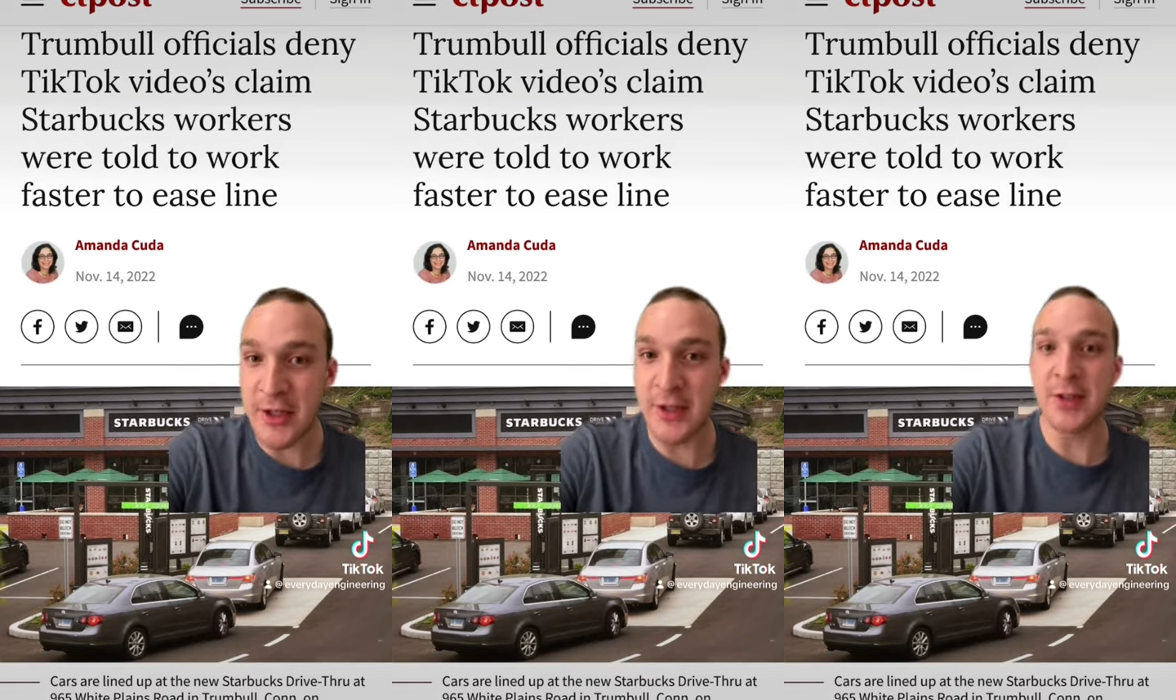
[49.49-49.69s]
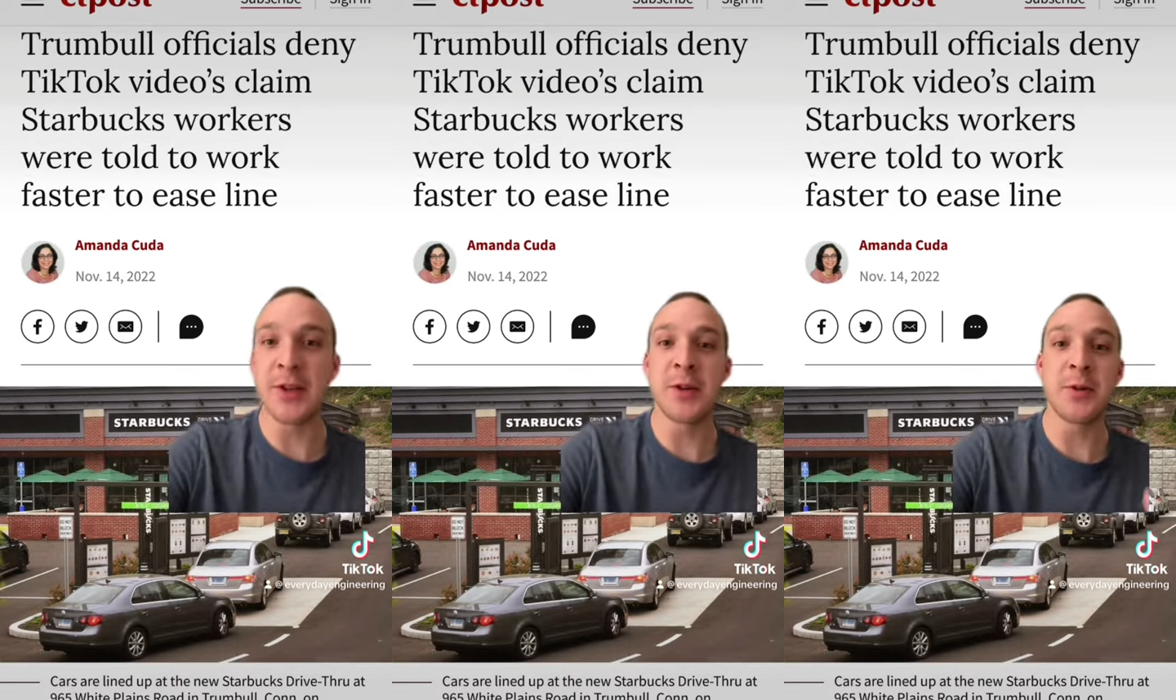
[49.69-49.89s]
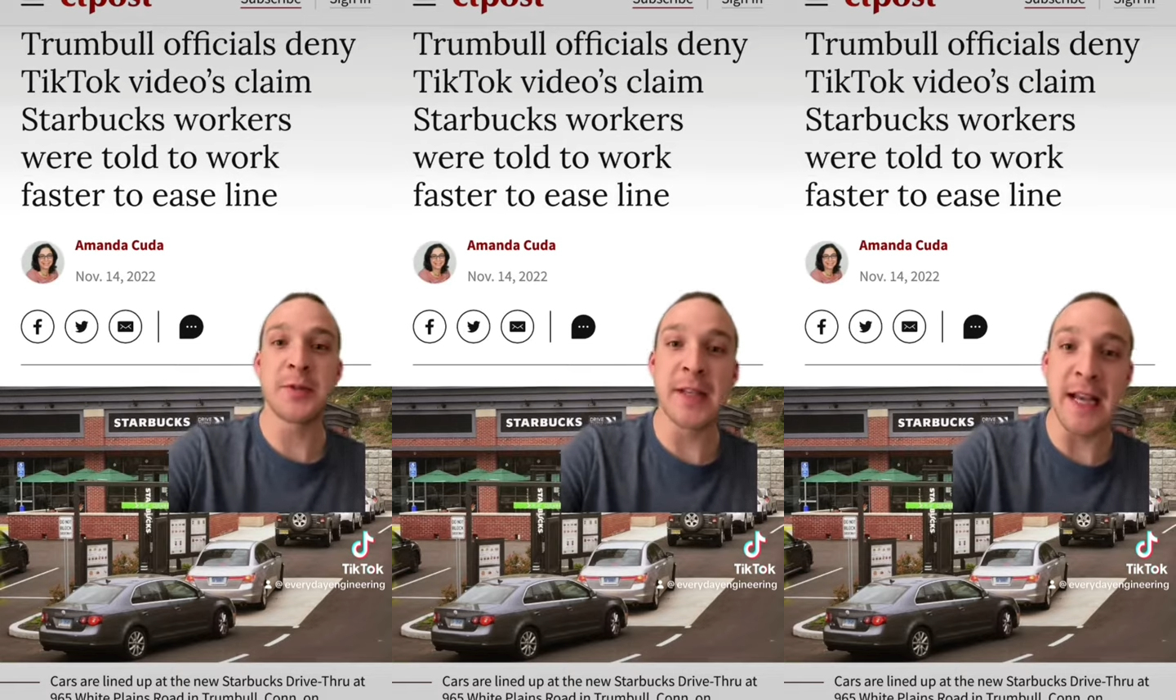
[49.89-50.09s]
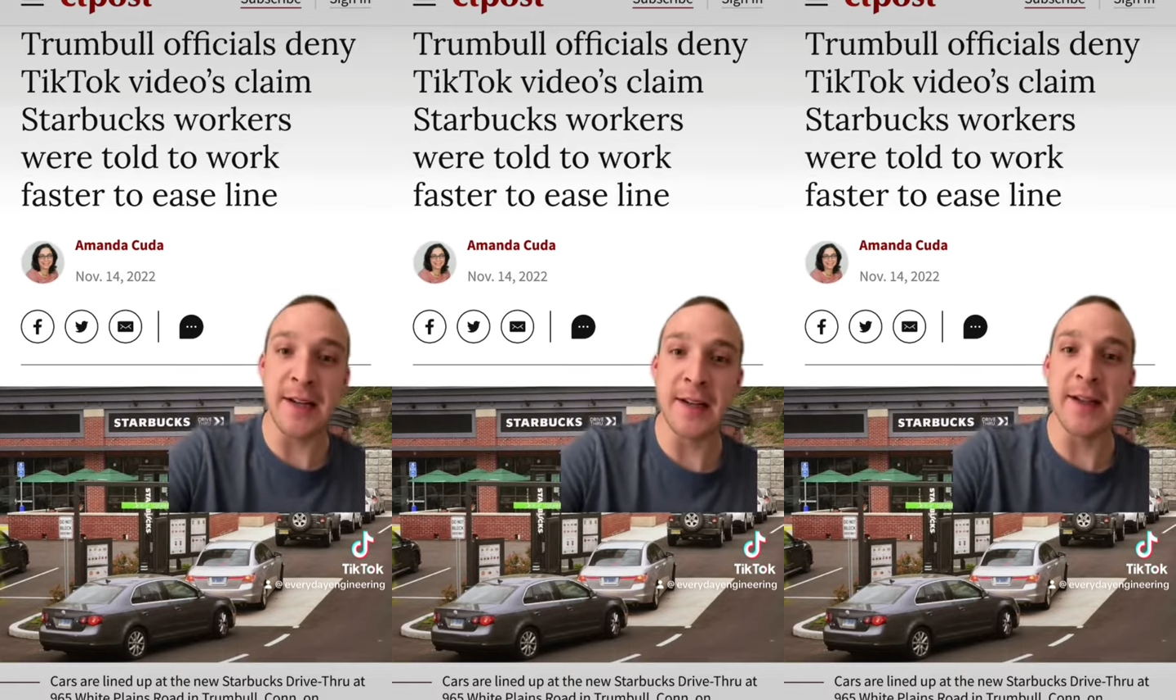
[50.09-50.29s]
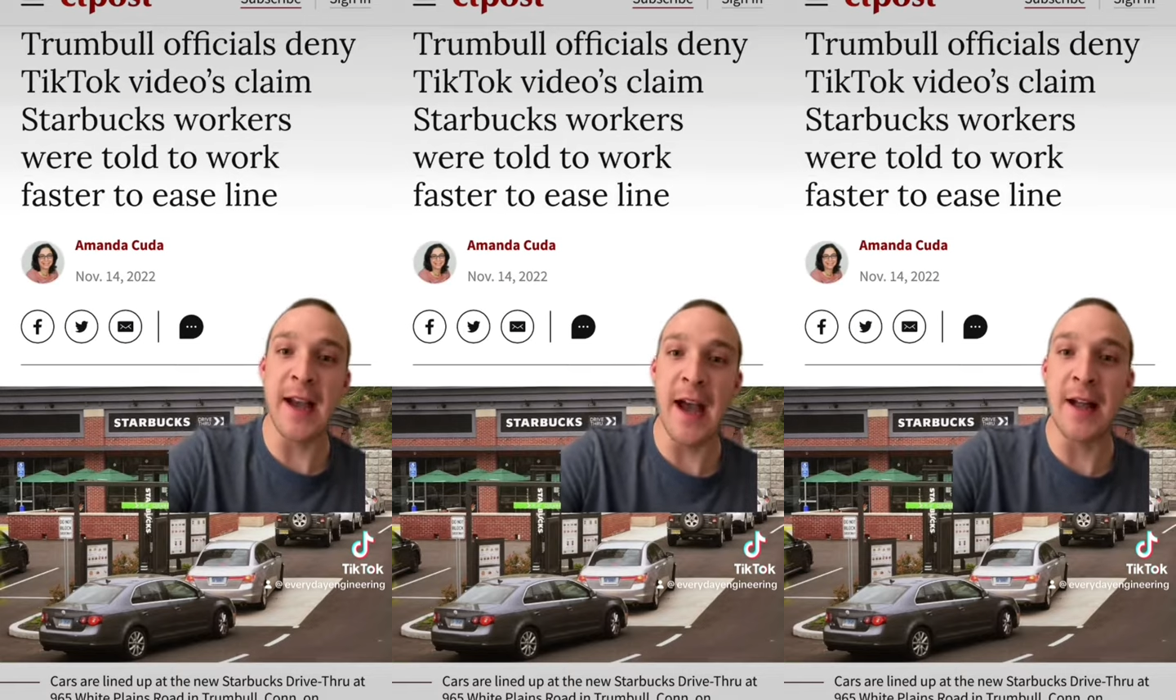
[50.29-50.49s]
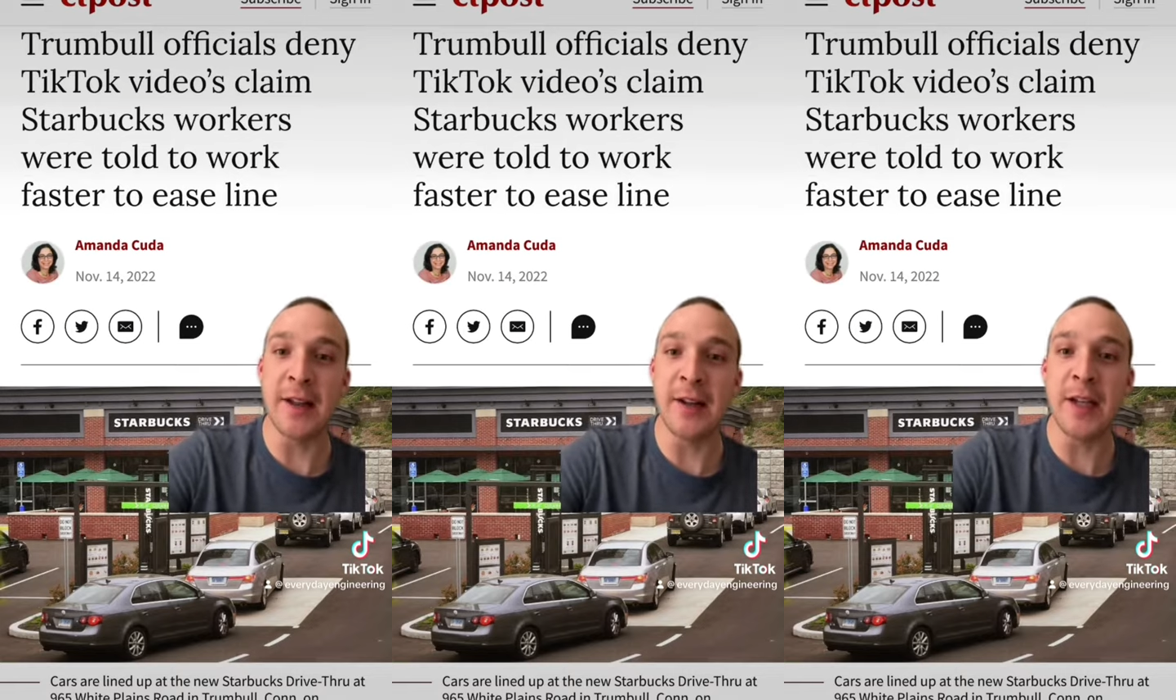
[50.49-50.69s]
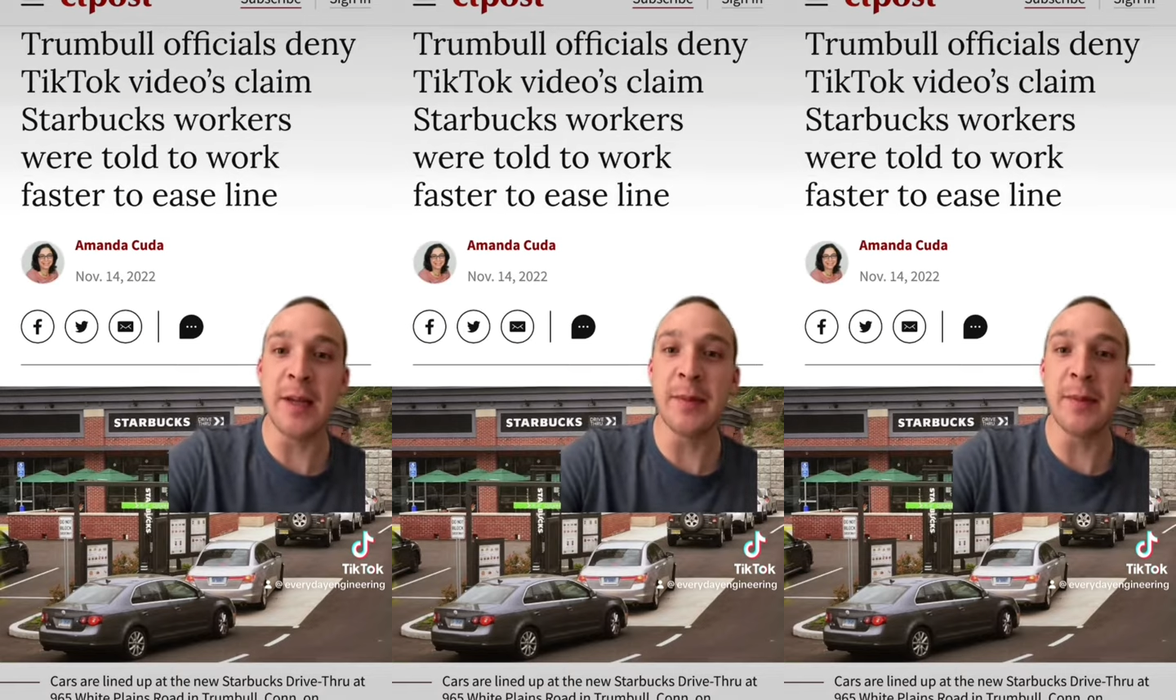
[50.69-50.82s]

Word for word: So, technicality,